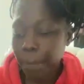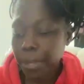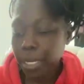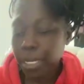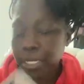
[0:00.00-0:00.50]

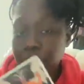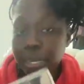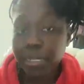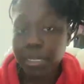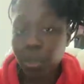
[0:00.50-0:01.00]
Because
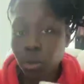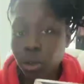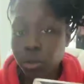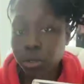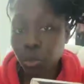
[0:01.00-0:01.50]
there is
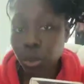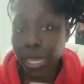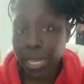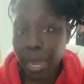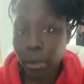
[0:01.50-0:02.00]
someone who's
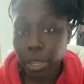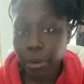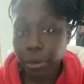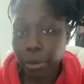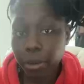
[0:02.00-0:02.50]
wicked out
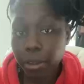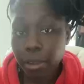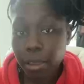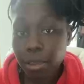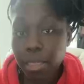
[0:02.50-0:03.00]
here.
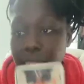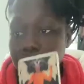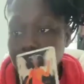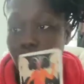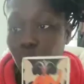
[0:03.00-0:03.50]

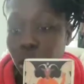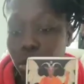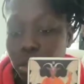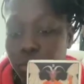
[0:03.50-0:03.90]
This is someone who's